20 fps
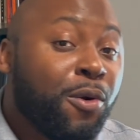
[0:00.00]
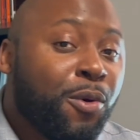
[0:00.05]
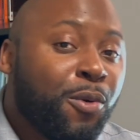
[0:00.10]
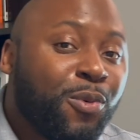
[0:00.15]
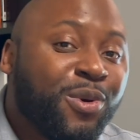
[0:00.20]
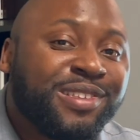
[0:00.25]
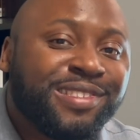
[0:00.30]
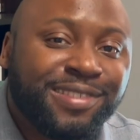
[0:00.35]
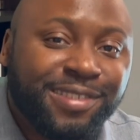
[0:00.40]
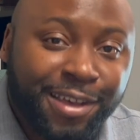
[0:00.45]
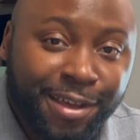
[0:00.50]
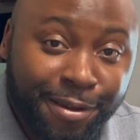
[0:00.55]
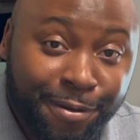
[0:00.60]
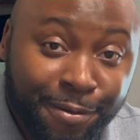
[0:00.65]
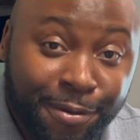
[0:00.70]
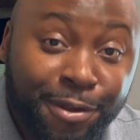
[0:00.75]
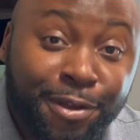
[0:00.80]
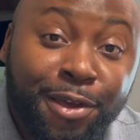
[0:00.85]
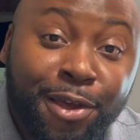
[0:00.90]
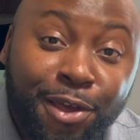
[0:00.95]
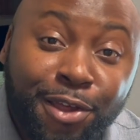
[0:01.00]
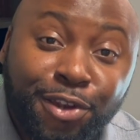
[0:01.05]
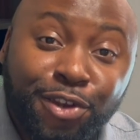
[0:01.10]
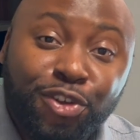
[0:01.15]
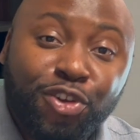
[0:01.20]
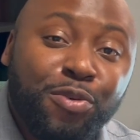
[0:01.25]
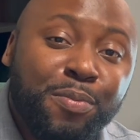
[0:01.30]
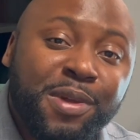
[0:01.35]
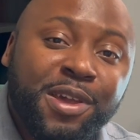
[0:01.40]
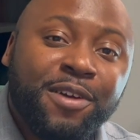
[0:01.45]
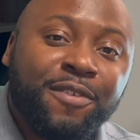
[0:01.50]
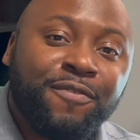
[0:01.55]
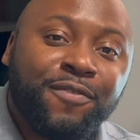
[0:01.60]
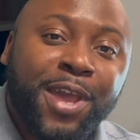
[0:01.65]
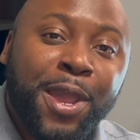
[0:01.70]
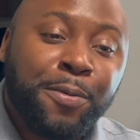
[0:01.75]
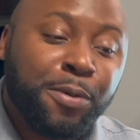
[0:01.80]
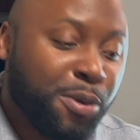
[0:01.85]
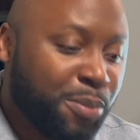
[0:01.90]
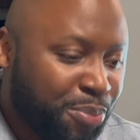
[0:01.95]
what's up? Do me a
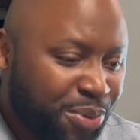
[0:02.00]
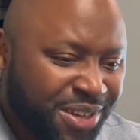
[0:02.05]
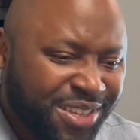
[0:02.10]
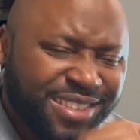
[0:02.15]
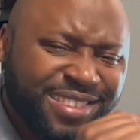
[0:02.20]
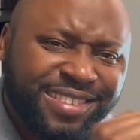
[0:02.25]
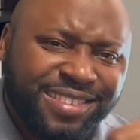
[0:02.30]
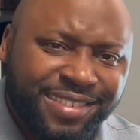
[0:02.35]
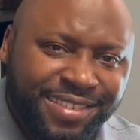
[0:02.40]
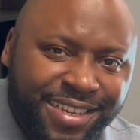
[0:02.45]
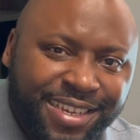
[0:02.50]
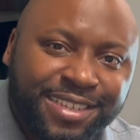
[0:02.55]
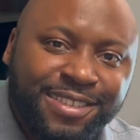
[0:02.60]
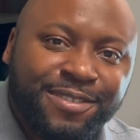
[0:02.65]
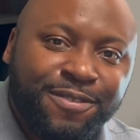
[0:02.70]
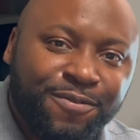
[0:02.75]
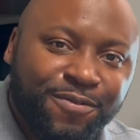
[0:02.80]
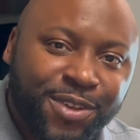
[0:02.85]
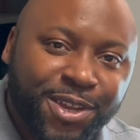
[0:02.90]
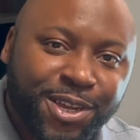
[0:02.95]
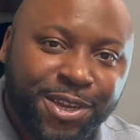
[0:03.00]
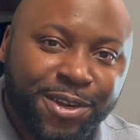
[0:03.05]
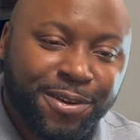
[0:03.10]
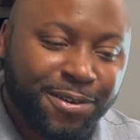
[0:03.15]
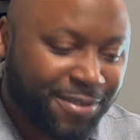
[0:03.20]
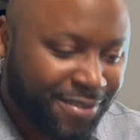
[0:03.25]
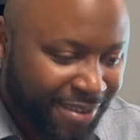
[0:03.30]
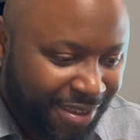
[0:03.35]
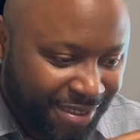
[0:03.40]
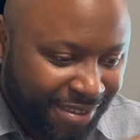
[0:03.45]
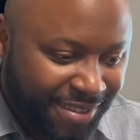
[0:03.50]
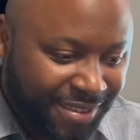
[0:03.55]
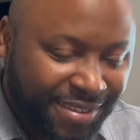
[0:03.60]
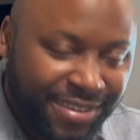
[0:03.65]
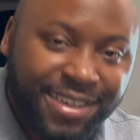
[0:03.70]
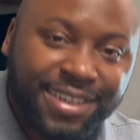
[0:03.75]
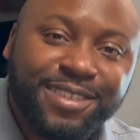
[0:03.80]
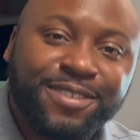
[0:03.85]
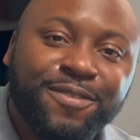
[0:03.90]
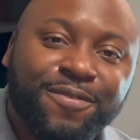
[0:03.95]
favor, put six figures,
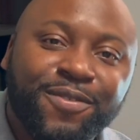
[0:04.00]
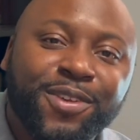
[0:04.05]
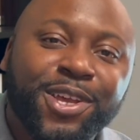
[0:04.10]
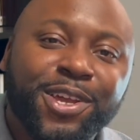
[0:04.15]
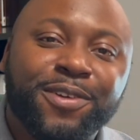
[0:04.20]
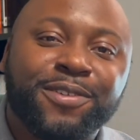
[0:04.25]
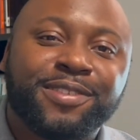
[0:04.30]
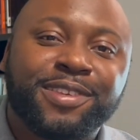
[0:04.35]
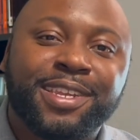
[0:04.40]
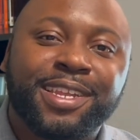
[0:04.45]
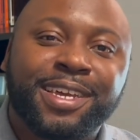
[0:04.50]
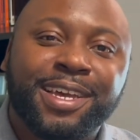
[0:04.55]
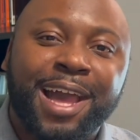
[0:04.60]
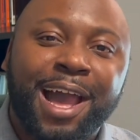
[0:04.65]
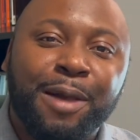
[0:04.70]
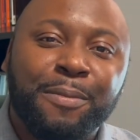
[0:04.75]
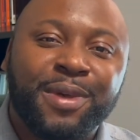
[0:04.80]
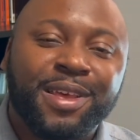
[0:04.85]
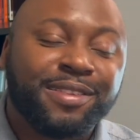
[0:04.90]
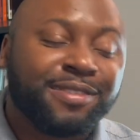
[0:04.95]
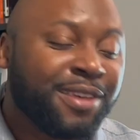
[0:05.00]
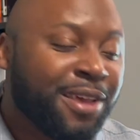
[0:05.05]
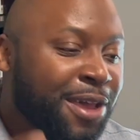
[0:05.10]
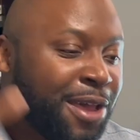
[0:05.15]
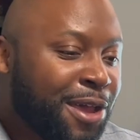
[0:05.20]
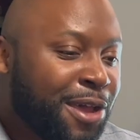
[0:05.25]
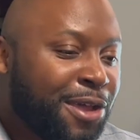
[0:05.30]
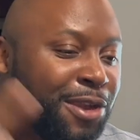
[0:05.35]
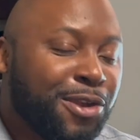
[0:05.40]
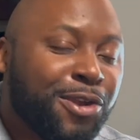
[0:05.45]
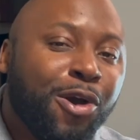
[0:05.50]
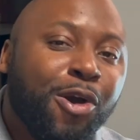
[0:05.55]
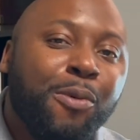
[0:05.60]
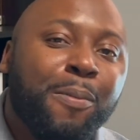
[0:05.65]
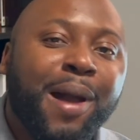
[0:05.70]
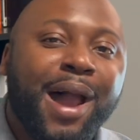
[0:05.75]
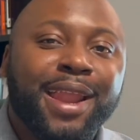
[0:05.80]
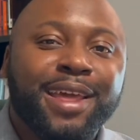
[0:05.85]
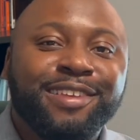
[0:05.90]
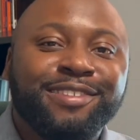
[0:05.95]
six figures in the comments.
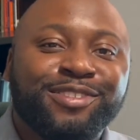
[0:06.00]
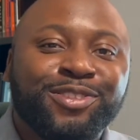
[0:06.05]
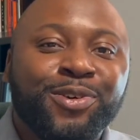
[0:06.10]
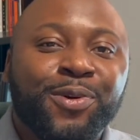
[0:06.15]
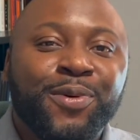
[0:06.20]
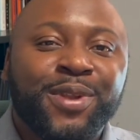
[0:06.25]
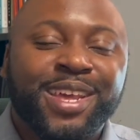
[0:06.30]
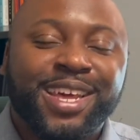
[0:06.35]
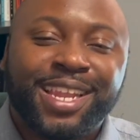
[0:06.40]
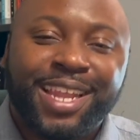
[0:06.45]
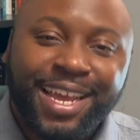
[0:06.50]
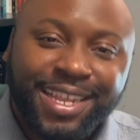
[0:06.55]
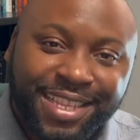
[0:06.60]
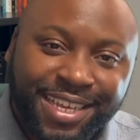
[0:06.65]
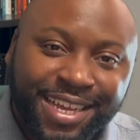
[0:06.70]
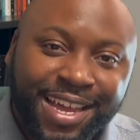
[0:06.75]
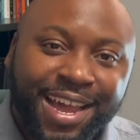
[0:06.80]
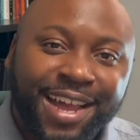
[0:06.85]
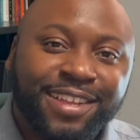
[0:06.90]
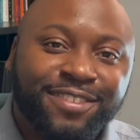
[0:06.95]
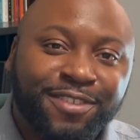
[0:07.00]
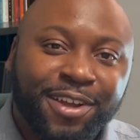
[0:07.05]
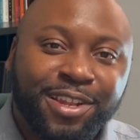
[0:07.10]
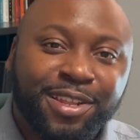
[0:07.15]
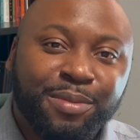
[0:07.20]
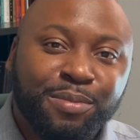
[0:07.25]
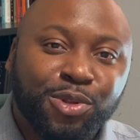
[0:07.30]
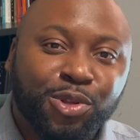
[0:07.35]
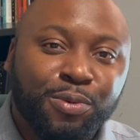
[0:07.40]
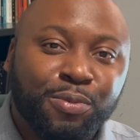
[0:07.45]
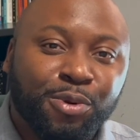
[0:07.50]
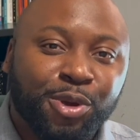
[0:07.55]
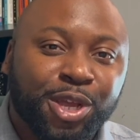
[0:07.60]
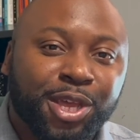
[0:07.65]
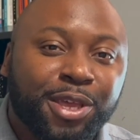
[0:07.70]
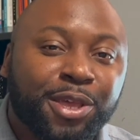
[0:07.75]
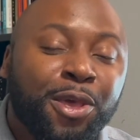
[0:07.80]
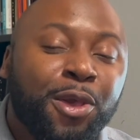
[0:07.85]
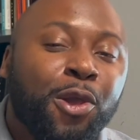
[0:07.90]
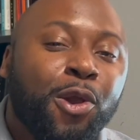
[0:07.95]
Nobody's doing it like the contracting
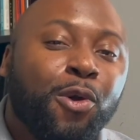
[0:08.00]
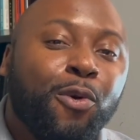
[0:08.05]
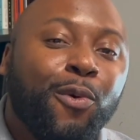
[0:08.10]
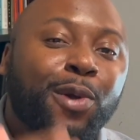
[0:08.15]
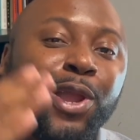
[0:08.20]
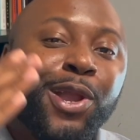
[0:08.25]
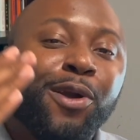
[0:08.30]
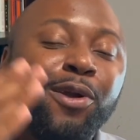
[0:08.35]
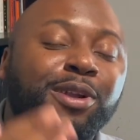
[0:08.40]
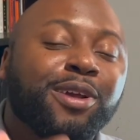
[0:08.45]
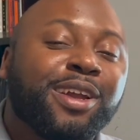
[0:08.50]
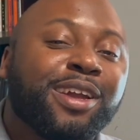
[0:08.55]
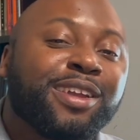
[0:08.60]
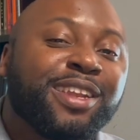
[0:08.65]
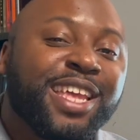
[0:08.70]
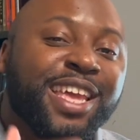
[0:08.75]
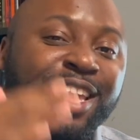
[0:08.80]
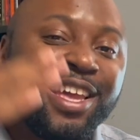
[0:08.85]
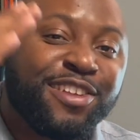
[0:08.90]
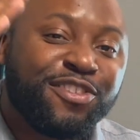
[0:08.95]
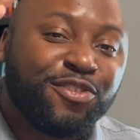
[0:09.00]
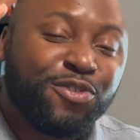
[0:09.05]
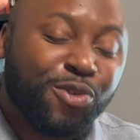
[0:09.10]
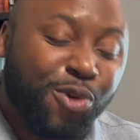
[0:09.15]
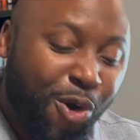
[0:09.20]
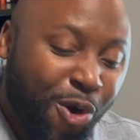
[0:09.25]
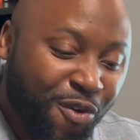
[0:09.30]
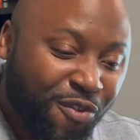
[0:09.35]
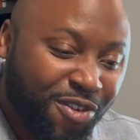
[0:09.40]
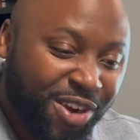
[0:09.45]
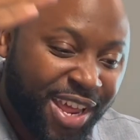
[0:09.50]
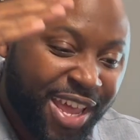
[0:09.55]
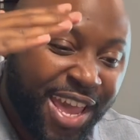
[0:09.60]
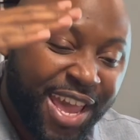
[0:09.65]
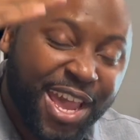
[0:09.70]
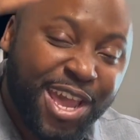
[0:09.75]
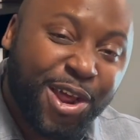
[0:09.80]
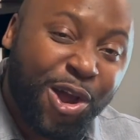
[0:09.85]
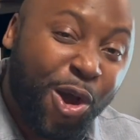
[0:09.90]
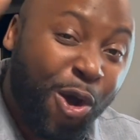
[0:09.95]
blueprint. We are gonna hit you over the
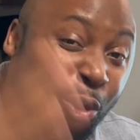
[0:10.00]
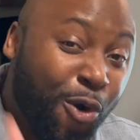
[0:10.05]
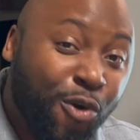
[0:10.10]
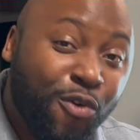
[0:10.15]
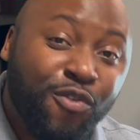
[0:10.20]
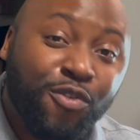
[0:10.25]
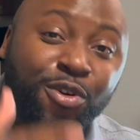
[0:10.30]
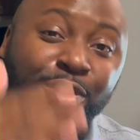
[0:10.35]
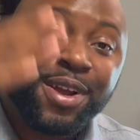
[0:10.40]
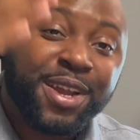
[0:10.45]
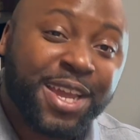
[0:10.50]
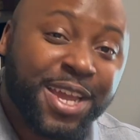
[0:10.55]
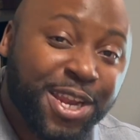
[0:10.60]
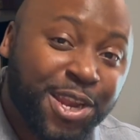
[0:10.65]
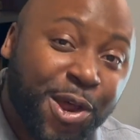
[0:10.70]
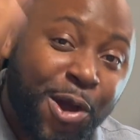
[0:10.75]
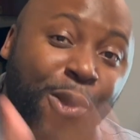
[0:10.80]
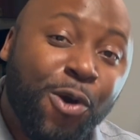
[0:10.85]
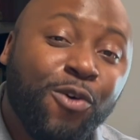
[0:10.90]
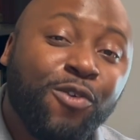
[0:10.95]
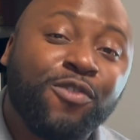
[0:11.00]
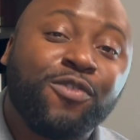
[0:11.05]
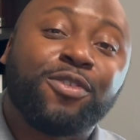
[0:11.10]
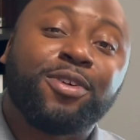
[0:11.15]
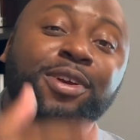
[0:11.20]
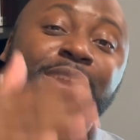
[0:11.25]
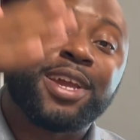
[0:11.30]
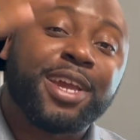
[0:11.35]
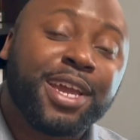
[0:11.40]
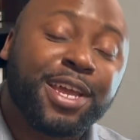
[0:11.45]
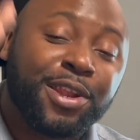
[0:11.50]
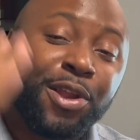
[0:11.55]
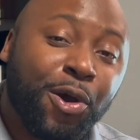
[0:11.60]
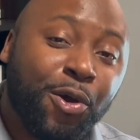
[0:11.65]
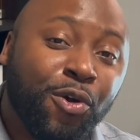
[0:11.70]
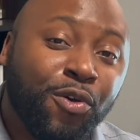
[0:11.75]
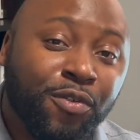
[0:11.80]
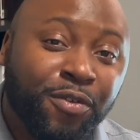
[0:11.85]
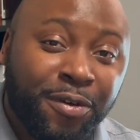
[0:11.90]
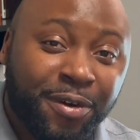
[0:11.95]
head over and over and
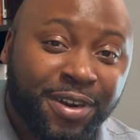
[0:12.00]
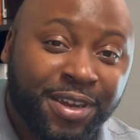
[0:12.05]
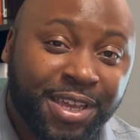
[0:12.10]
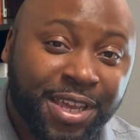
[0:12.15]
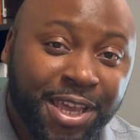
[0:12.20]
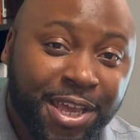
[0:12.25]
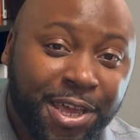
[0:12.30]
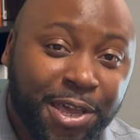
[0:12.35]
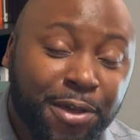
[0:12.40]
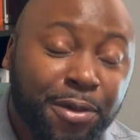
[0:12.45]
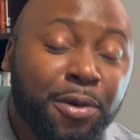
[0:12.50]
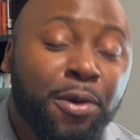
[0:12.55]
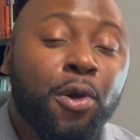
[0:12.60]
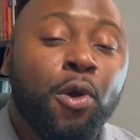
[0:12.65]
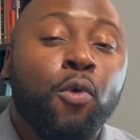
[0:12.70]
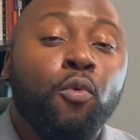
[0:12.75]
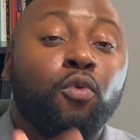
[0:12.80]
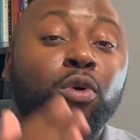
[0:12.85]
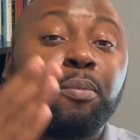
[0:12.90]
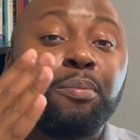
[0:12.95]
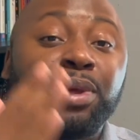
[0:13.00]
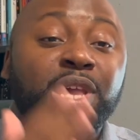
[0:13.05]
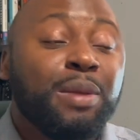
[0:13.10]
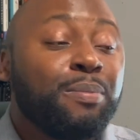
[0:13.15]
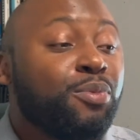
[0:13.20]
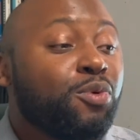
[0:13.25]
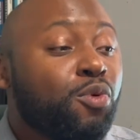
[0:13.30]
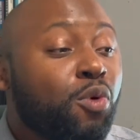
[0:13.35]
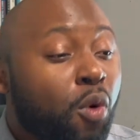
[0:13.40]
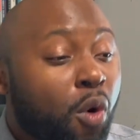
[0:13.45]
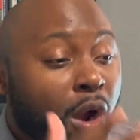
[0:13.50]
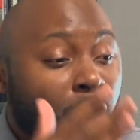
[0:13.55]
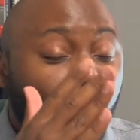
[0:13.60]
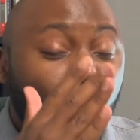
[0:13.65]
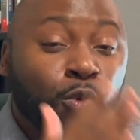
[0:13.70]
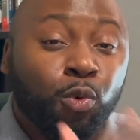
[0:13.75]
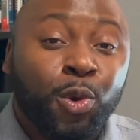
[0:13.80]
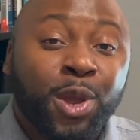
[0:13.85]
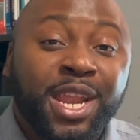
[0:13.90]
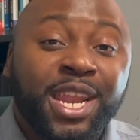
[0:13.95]
over again with people who are
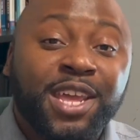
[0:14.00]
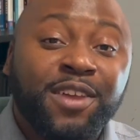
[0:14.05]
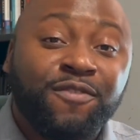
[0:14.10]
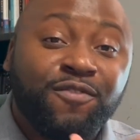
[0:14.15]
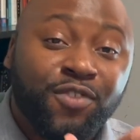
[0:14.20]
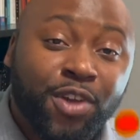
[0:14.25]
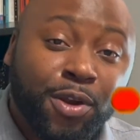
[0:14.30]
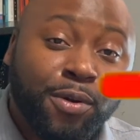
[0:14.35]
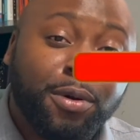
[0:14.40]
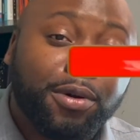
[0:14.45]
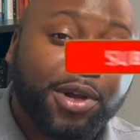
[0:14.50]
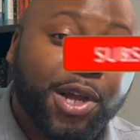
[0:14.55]
winning federal